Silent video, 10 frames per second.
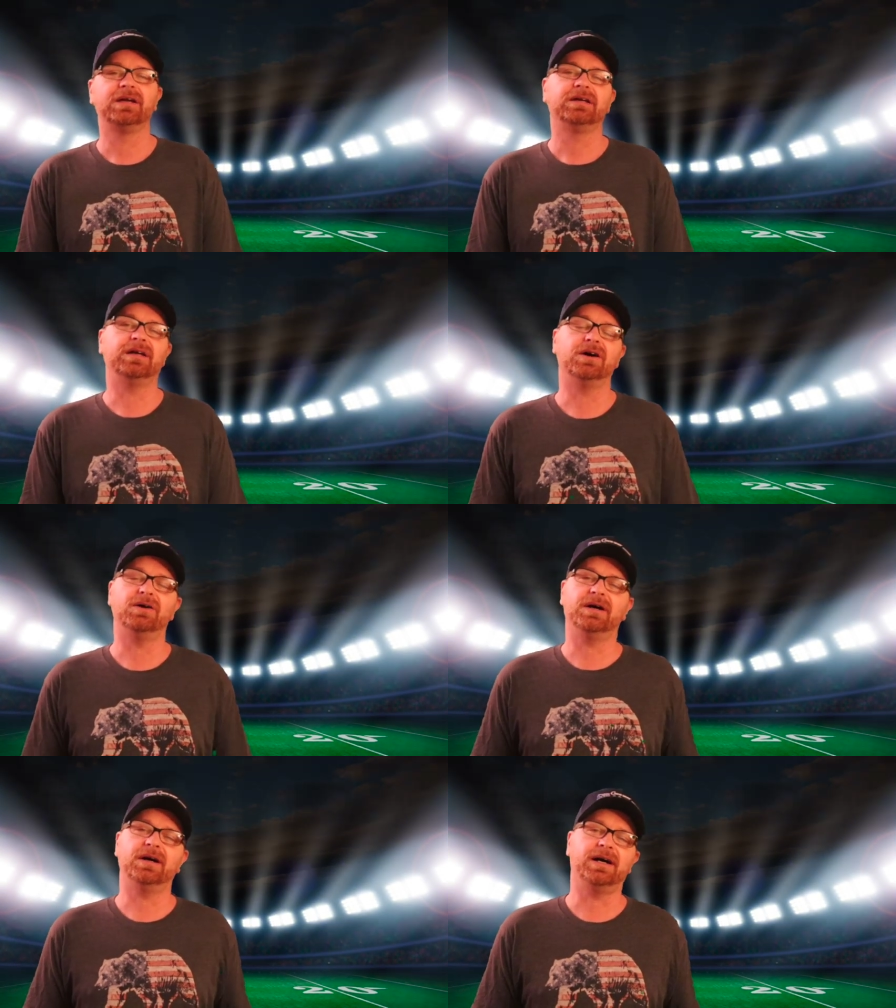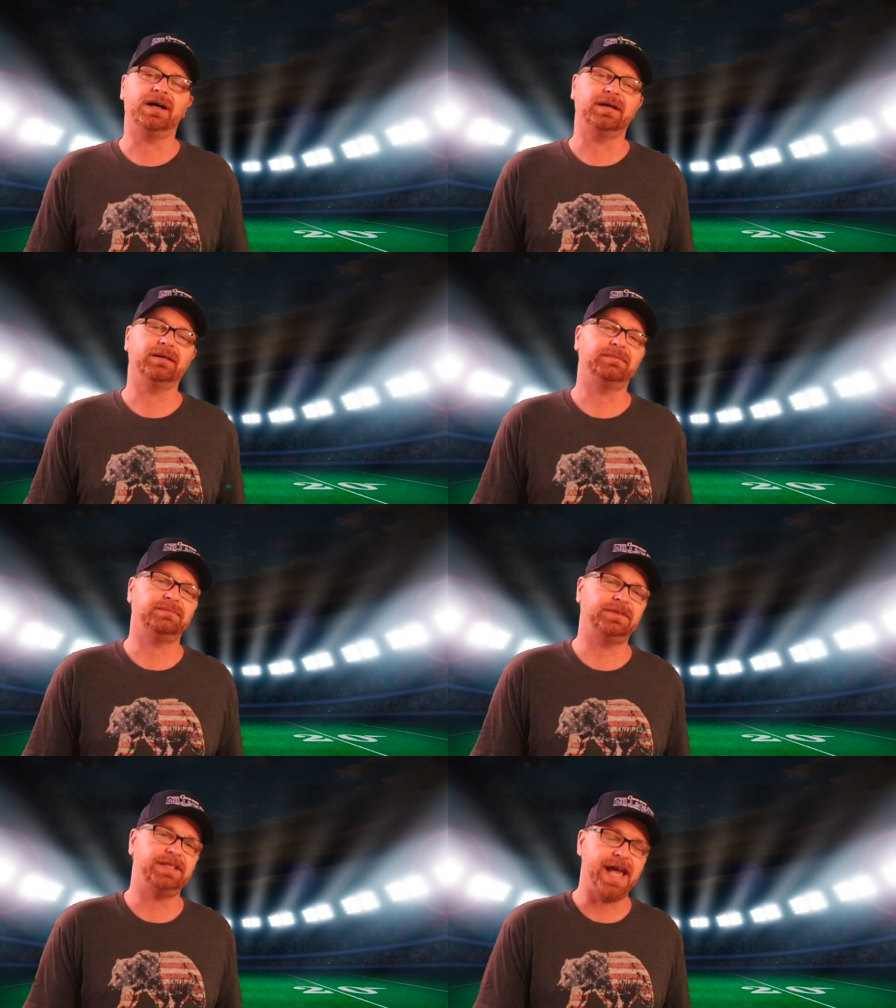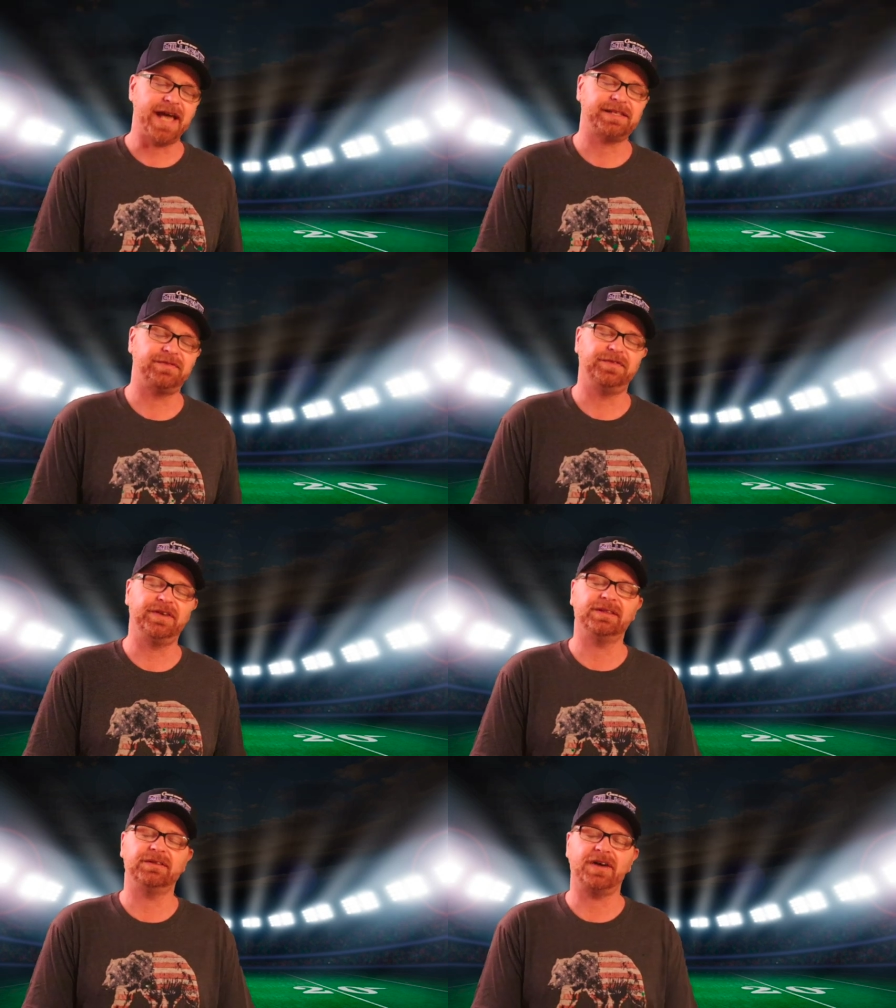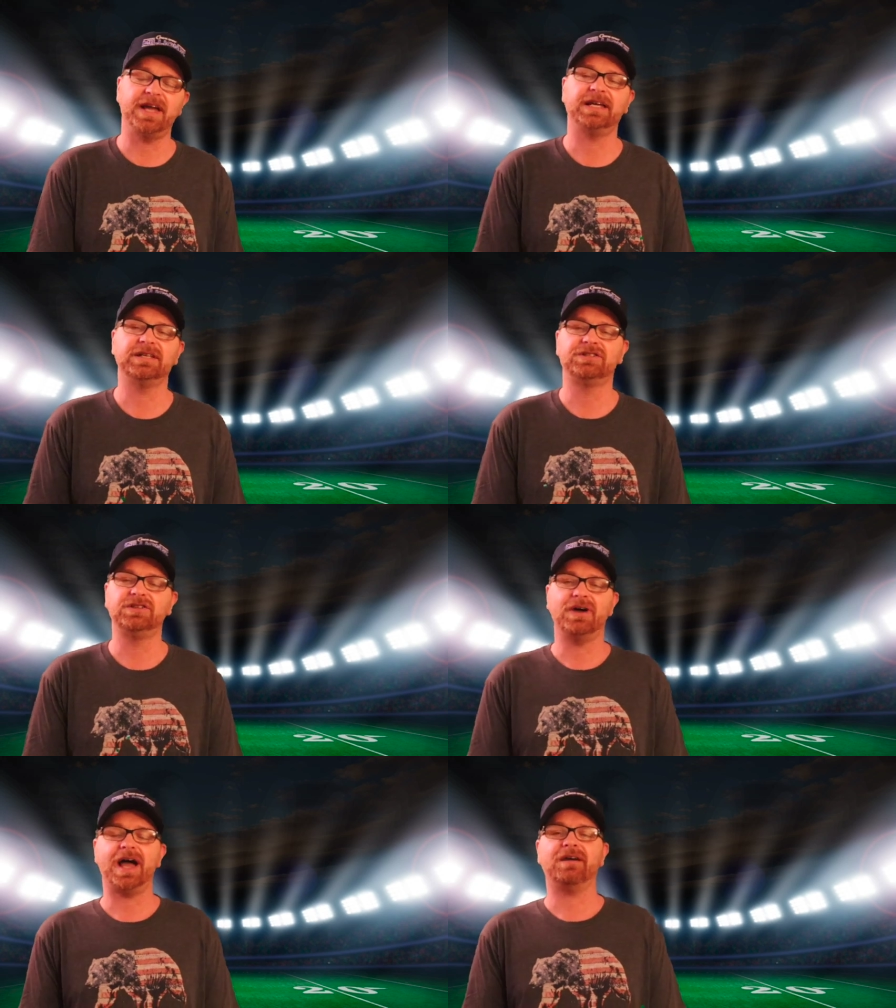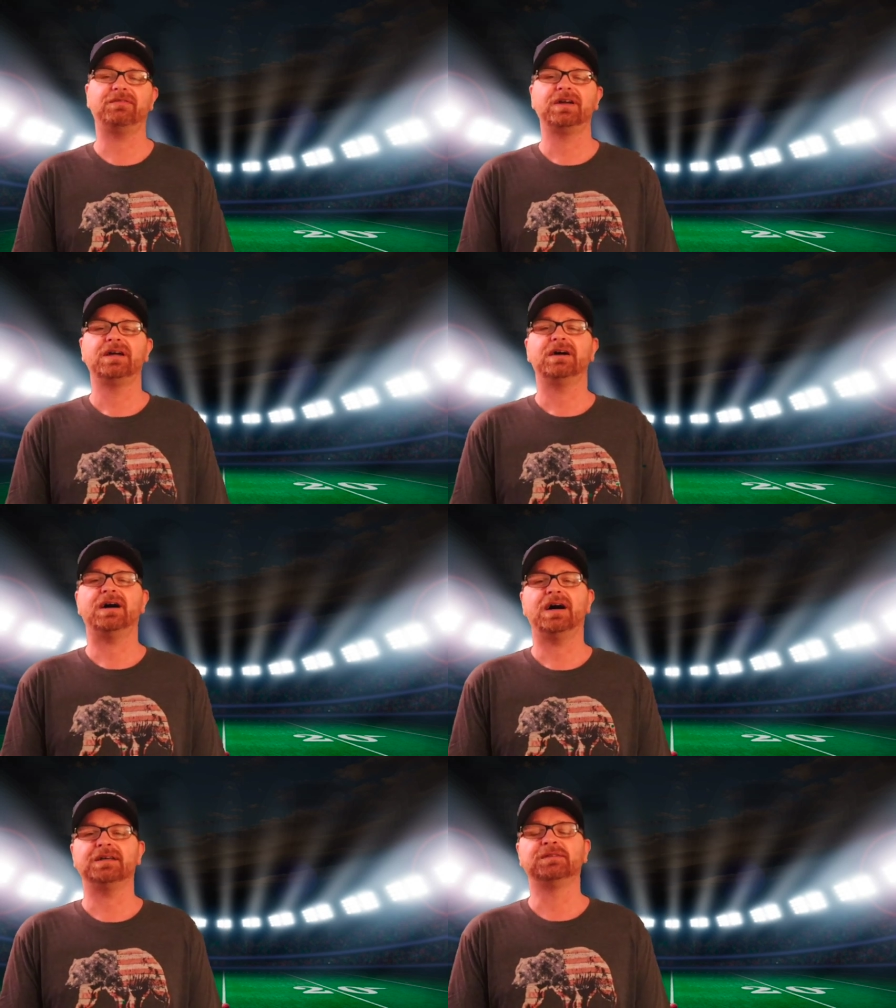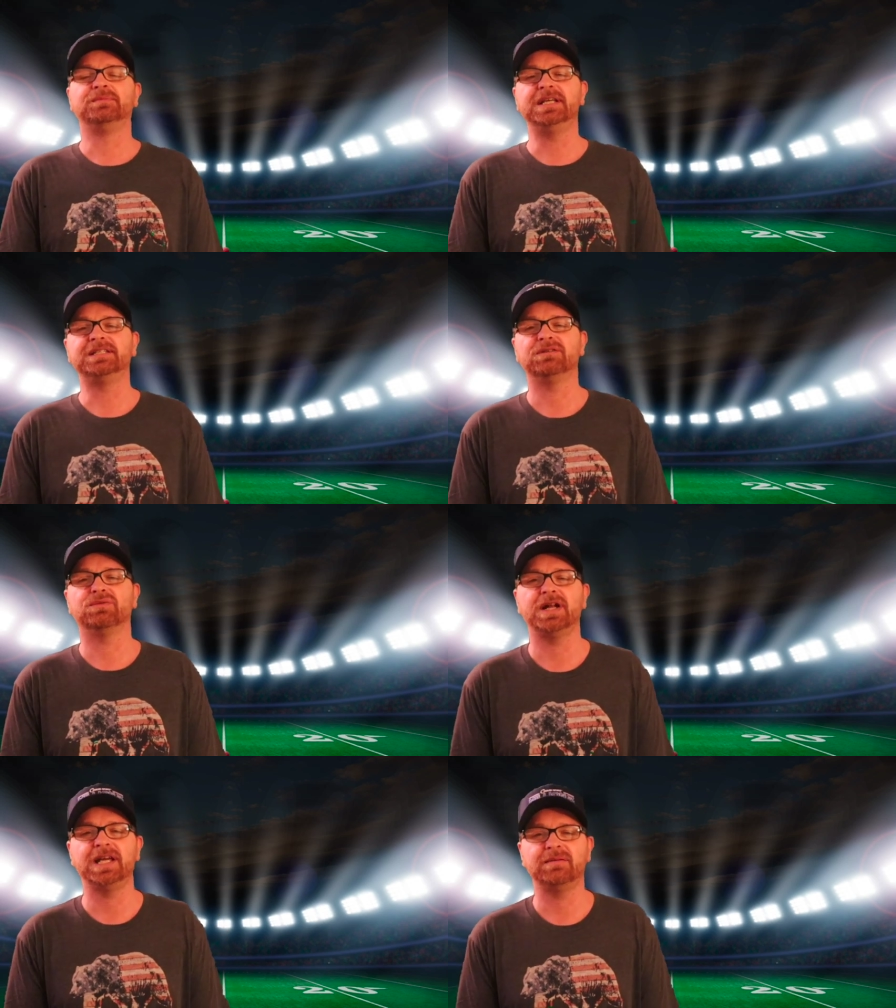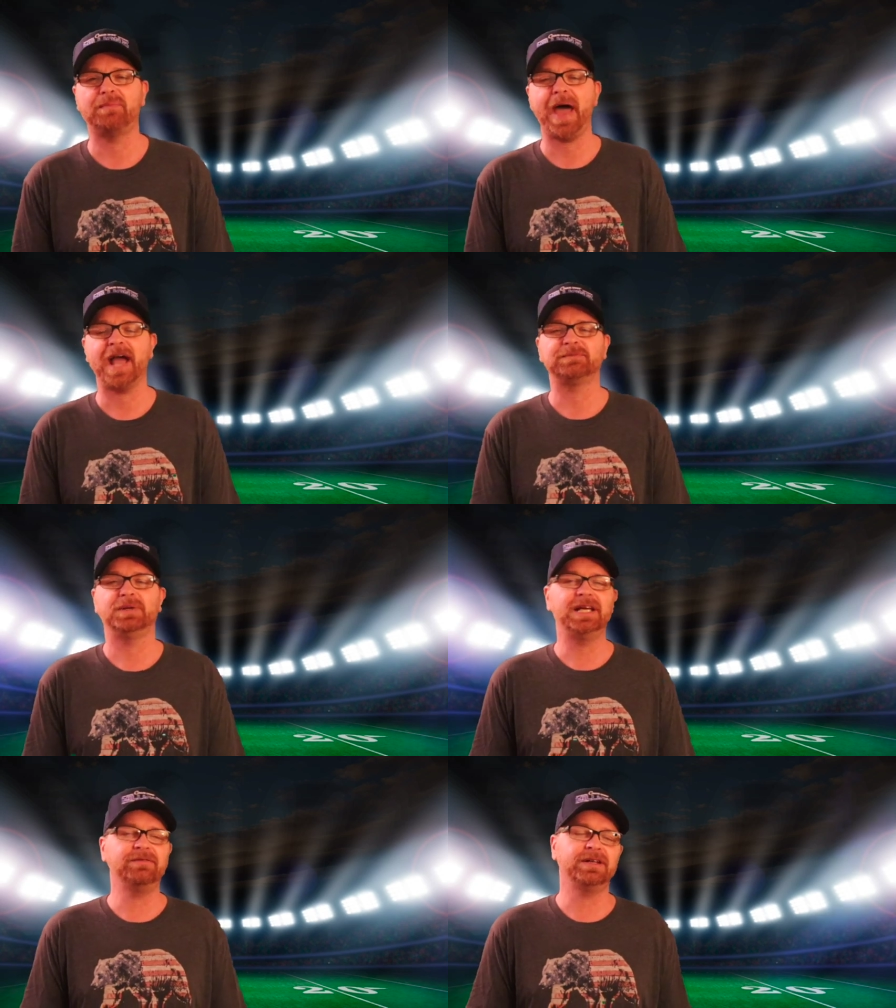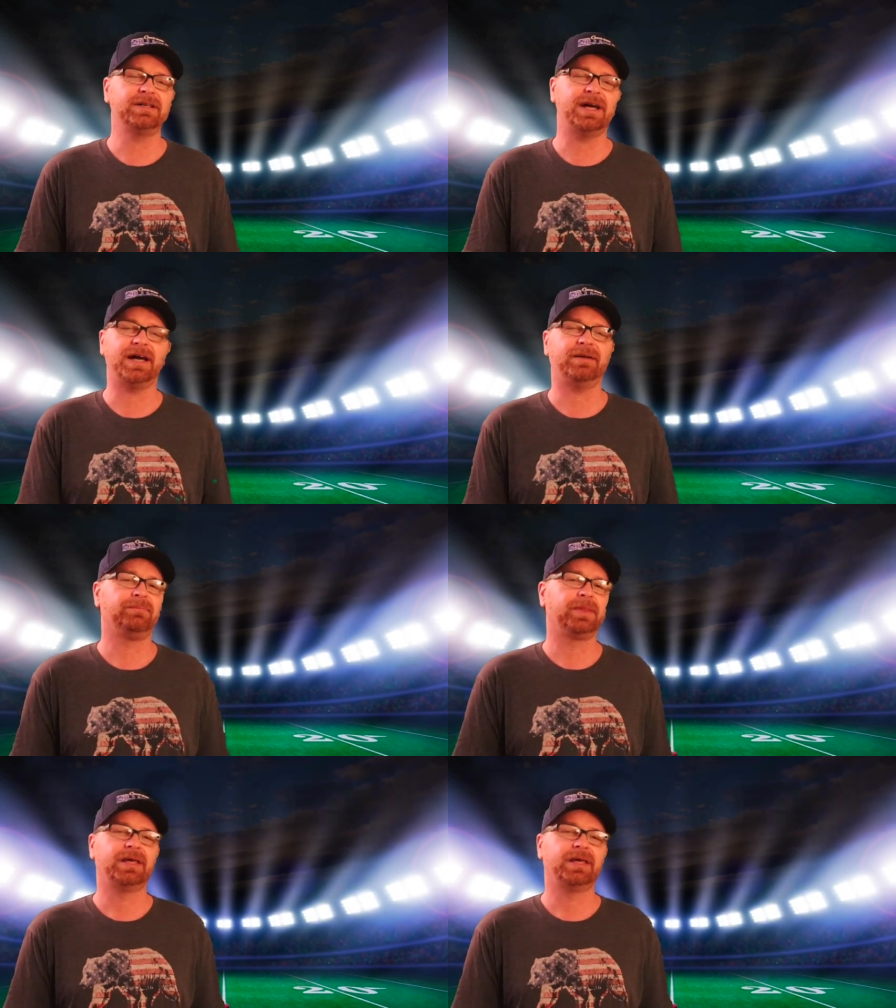You know, uh, yes, the Vikings do have uh, some decent running backs, but even uh,